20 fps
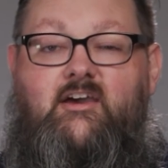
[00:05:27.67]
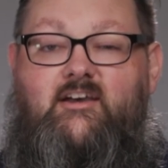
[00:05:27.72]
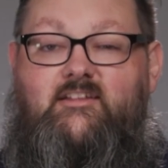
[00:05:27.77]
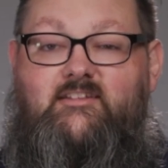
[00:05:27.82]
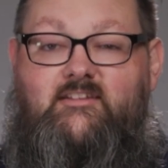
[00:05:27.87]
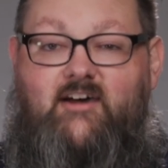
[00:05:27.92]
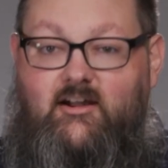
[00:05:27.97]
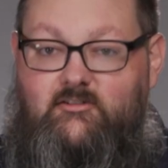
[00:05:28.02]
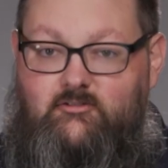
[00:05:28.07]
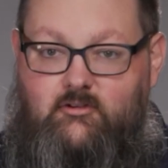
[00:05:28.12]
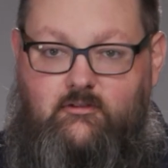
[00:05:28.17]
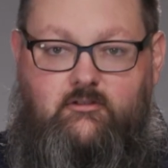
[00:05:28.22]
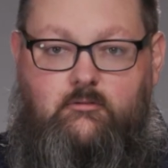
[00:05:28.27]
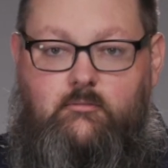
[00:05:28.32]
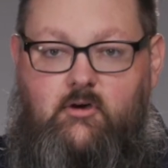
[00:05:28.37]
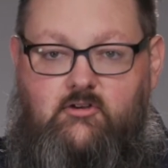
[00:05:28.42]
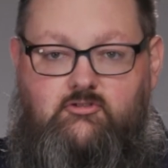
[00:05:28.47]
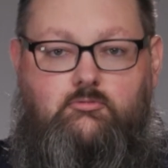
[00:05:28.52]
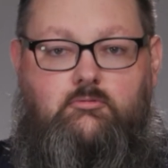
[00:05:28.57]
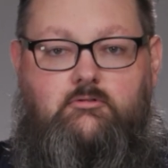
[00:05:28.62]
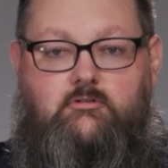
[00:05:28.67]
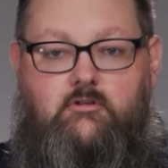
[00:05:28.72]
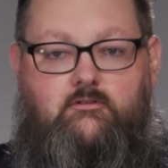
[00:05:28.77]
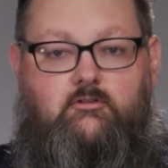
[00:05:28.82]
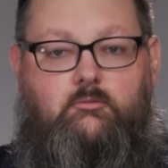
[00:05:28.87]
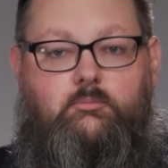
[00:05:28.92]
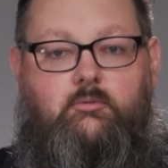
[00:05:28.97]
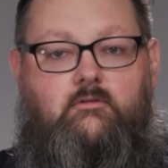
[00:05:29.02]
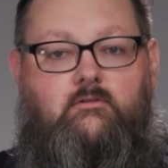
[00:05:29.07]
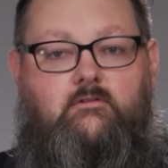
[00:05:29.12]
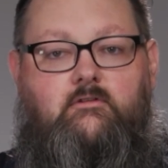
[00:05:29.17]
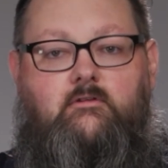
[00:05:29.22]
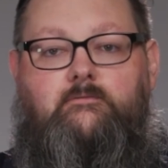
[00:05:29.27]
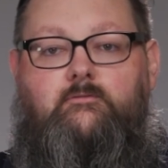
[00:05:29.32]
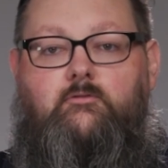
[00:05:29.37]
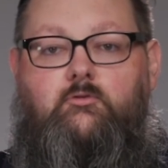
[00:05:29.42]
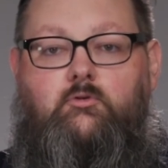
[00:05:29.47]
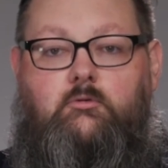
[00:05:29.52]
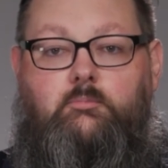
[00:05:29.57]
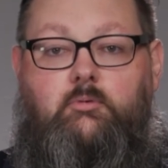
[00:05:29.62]
And not just the measurement disciplines that
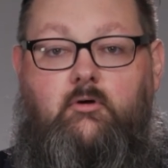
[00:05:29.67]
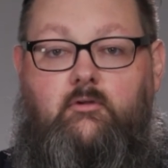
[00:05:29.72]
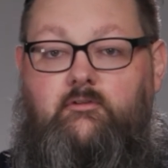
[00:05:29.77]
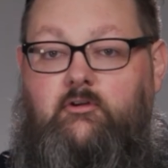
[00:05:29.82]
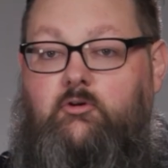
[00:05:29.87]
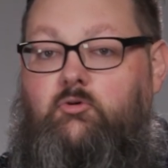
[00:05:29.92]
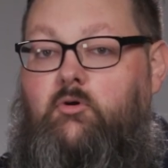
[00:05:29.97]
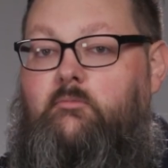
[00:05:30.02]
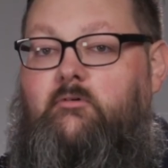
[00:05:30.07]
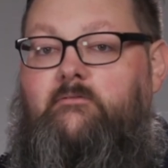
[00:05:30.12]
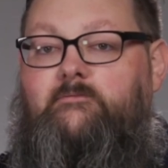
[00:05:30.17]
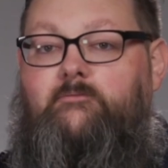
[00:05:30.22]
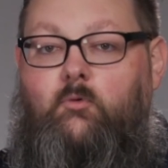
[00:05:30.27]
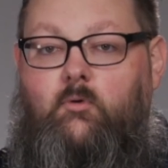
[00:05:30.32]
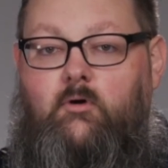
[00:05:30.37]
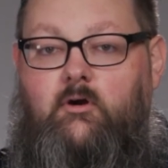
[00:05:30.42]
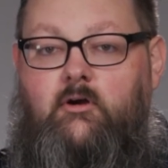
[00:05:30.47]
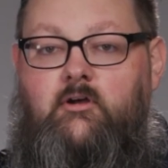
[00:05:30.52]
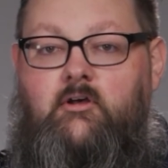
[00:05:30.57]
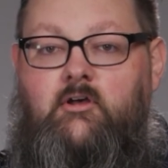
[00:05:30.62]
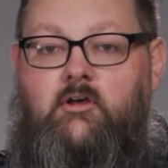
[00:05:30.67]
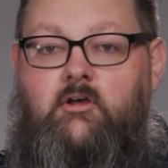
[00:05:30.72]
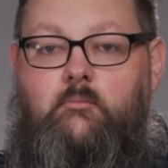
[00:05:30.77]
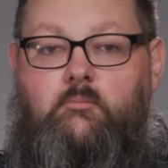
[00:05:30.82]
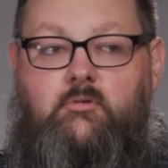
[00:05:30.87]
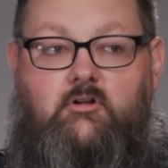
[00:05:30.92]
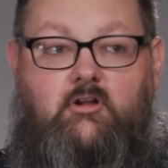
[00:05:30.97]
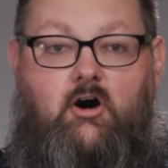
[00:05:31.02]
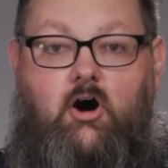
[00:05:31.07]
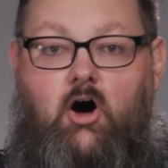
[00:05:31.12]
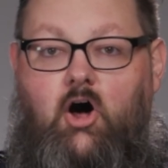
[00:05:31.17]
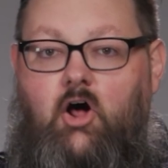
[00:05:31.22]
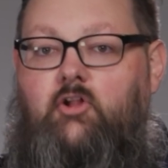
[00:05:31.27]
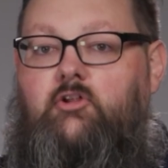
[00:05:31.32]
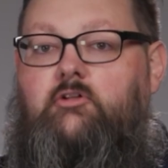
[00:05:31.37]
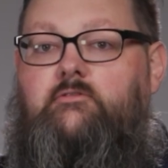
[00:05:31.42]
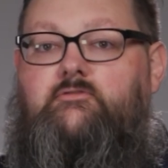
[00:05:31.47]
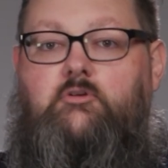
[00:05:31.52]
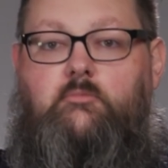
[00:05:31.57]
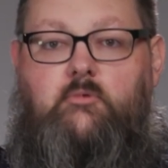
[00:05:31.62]
Fluke builds equipment for, but
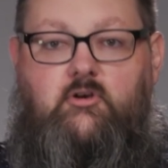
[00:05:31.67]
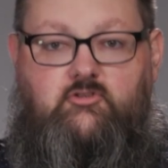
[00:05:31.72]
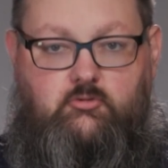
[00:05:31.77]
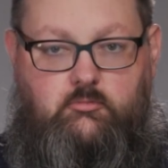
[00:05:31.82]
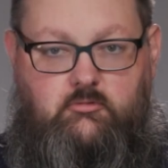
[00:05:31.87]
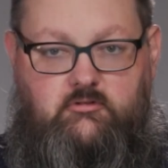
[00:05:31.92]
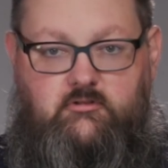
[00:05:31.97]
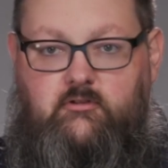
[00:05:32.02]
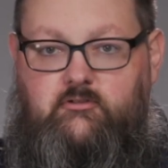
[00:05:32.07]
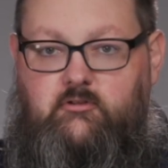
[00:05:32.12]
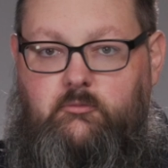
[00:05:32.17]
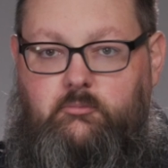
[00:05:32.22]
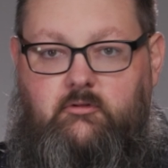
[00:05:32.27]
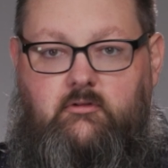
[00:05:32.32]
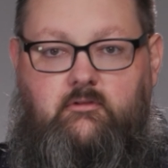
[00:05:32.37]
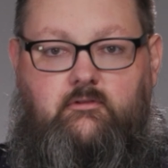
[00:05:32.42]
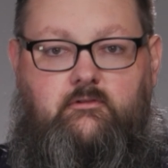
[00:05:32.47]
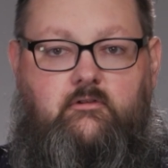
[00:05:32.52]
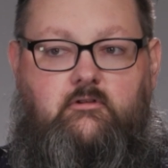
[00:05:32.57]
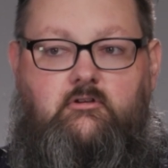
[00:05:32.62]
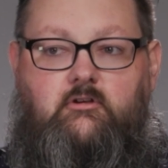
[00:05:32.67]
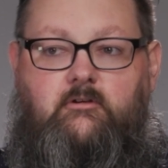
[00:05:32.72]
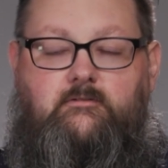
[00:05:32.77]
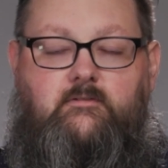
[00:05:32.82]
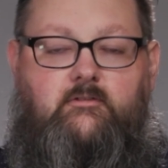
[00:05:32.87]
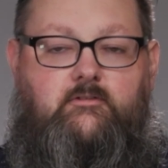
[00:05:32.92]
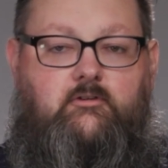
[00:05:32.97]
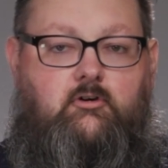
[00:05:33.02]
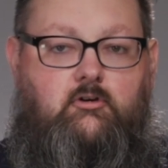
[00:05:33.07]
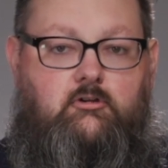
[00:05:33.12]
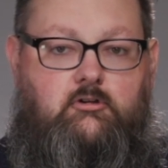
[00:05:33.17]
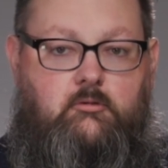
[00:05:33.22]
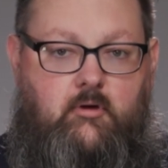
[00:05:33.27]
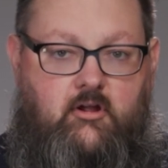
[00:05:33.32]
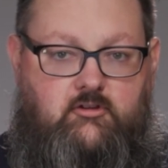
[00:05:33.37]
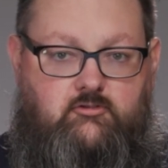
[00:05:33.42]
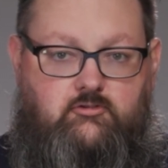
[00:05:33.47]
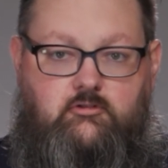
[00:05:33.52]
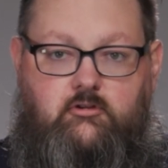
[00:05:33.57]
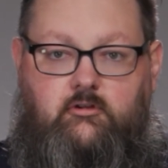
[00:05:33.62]
all of your measurement disciplines, your physical
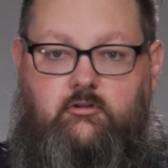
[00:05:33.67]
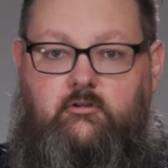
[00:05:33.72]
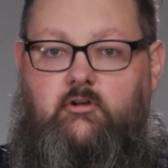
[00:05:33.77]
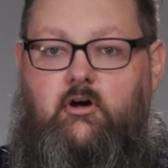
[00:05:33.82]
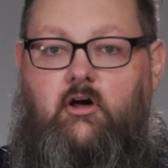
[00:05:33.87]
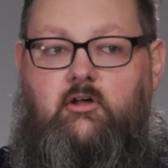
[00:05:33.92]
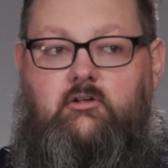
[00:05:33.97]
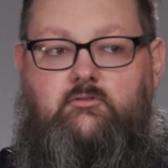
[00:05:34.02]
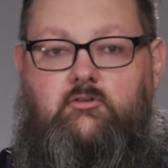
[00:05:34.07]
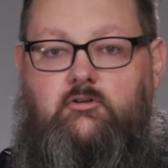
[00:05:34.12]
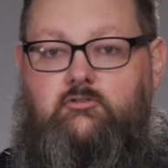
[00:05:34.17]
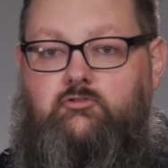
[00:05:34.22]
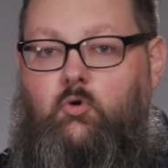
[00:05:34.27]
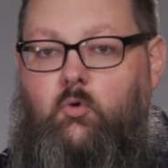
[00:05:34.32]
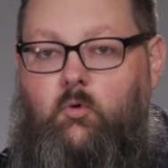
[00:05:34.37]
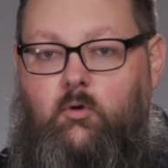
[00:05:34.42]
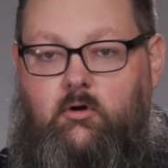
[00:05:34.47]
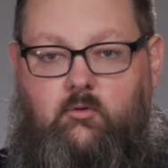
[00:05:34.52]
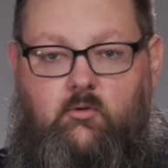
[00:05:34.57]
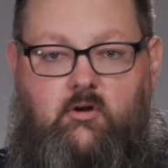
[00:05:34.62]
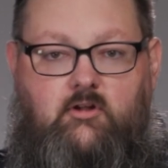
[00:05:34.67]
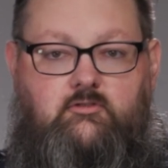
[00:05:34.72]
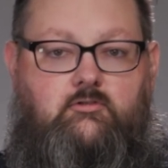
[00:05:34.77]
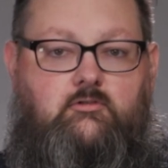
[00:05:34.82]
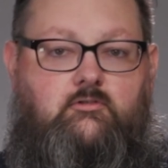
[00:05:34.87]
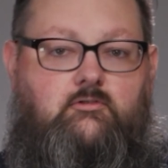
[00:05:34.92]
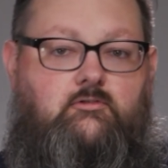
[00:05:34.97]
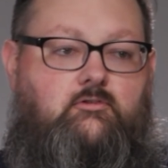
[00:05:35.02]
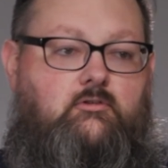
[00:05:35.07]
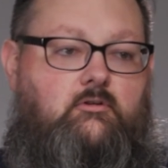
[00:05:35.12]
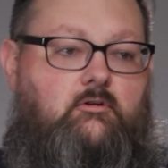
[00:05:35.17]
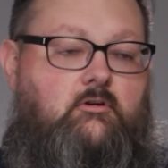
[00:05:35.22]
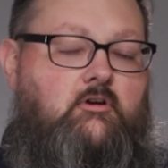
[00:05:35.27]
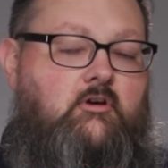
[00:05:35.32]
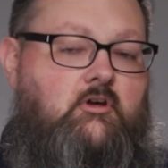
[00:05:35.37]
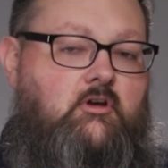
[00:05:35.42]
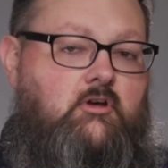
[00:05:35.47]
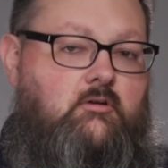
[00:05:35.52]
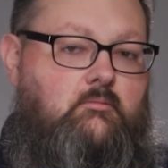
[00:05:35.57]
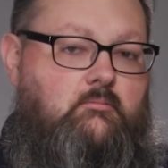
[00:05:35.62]
dimensional, all of your torque wrenches, your
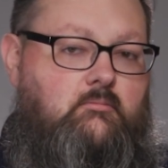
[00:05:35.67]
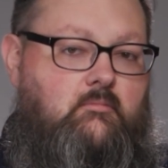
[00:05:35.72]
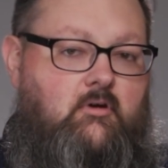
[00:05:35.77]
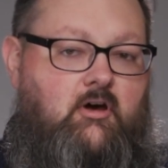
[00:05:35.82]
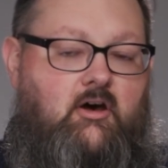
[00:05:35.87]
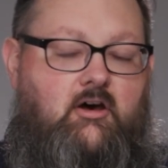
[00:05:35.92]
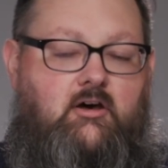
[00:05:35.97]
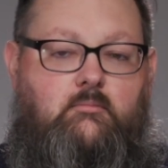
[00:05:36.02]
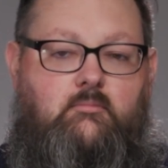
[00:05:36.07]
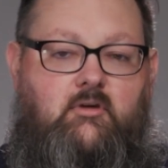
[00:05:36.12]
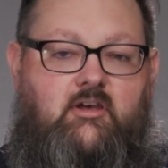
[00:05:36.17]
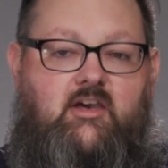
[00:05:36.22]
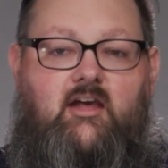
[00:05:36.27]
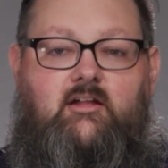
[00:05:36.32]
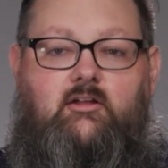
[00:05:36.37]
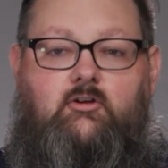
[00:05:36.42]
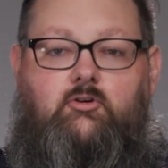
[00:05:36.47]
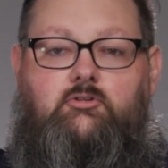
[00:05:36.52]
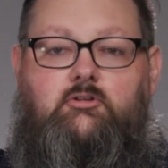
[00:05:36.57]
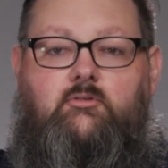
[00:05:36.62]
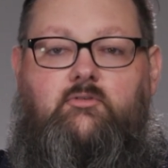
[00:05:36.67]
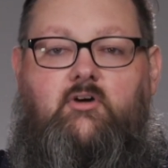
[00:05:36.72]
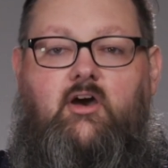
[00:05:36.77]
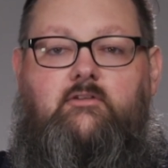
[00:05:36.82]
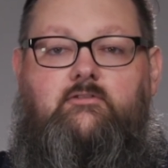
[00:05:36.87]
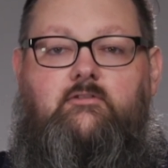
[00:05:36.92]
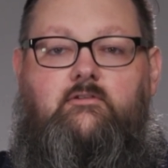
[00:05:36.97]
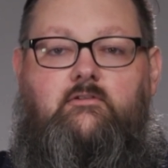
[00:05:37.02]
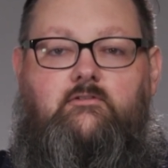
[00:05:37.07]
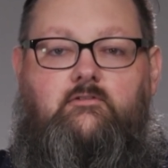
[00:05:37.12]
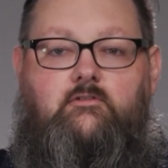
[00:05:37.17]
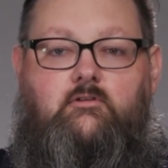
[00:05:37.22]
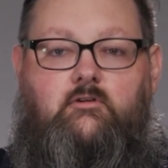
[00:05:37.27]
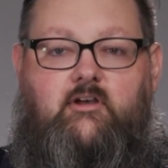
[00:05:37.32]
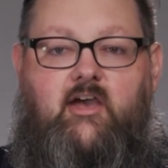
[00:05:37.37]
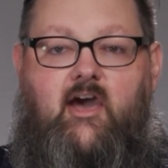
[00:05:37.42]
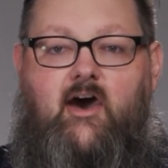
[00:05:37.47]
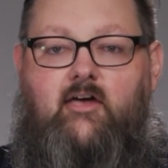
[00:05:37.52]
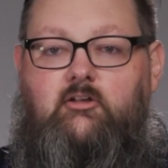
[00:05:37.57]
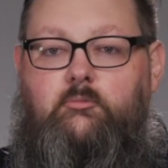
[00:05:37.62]
mechanical devices, your
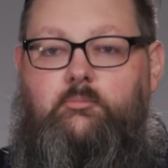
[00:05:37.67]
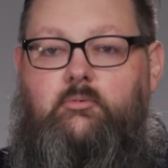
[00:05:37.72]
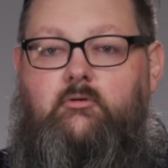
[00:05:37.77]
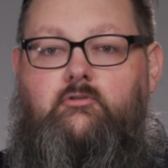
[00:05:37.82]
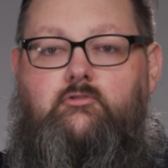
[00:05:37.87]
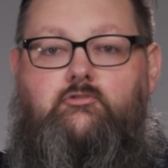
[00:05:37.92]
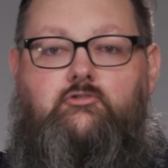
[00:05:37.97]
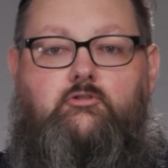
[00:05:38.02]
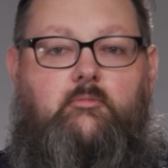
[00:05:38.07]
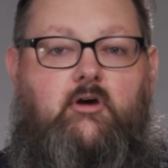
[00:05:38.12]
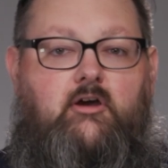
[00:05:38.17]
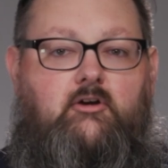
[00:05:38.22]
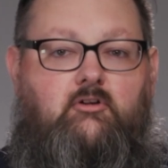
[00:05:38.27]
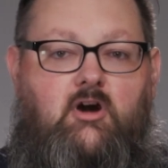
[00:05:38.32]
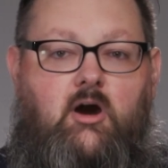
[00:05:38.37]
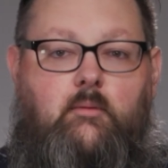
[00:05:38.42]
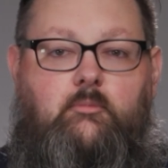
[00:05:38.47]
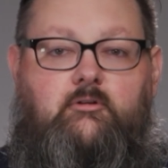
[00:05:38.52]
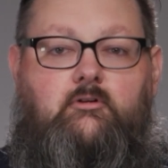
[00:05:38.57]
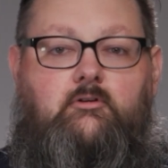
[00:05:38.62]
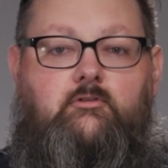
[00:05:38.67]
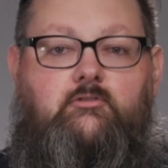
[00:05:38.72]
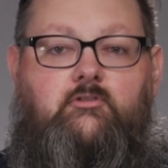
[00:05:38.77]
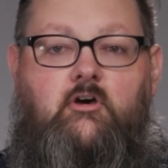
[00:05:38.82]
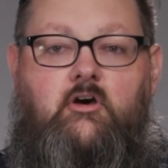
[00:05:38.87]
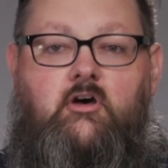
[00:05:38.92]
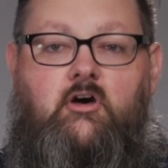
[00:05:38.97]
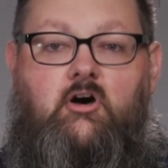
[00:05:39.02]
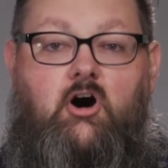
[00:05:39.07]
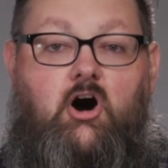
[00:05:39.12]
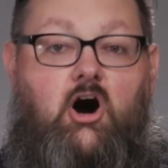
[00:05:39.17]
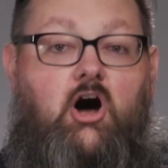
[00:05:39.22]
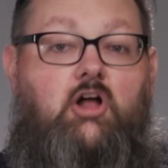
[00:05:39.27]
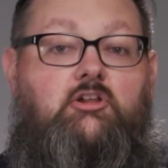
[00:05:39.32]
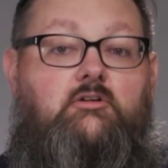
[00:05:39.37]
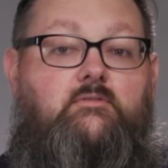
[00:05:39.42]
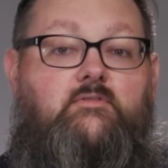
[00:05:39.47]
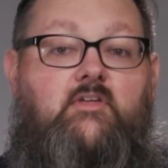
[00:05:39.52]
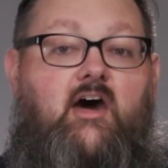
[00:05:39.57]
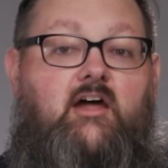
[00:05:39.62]
calipers, your micrometers,
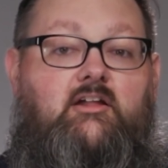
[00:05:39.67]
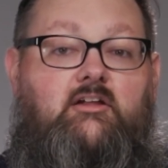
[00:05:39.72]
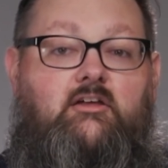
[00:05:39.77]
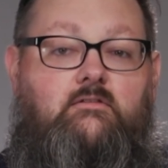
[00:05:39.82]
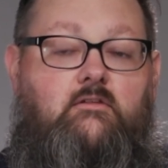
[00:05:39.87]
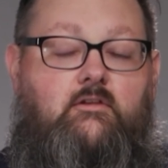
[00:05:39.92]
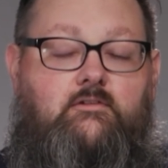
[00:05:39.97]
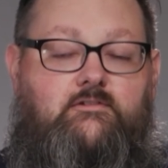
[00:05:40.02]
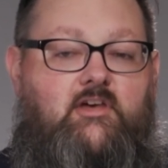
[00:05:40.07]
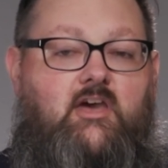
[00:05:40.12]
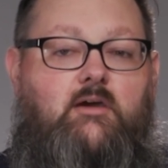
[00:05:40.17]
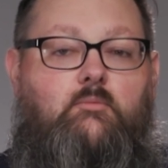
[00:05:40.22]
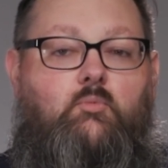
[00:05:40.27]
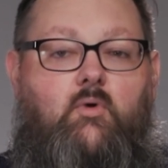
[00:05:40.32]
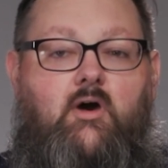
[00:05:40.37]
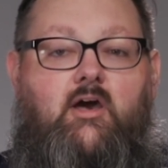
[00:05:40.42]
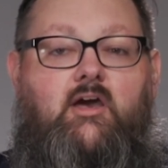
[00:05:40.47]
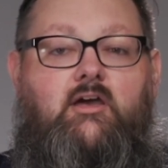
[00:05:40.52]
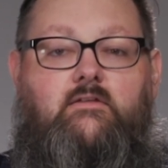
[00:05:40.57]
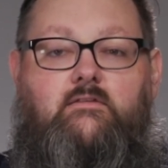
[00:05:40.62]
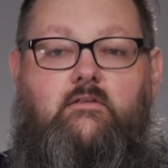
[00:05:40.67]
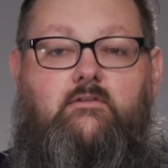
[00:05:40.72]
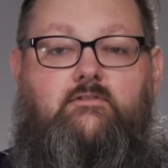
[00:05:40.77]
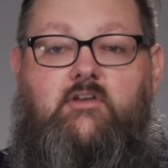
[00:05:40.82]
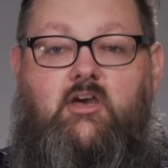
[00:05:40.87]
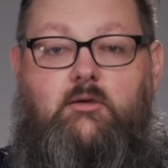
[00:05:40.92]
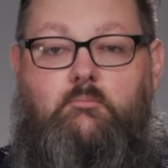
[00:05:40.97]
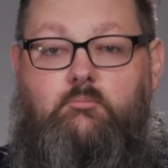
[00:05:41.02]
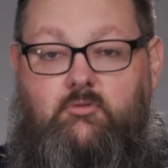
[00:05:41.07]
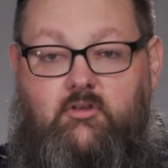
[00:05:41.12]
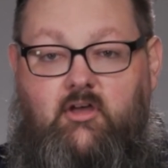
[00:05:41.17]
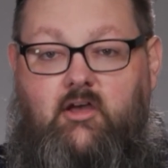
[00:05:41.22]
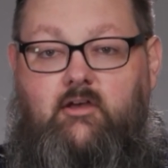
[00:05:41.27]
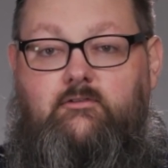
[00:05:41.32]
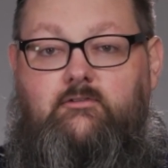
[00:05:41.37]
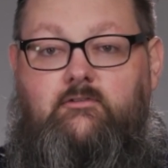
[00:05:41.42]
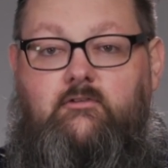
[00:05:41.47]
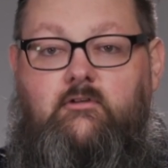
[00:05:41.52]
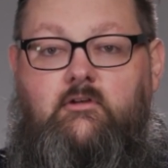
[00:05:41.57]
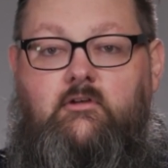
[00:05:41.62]
all of that in the same way in the same
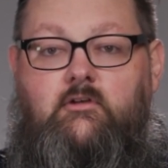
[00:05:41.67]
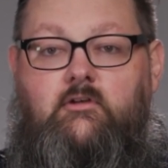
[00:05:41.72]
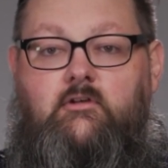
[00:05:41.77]
place.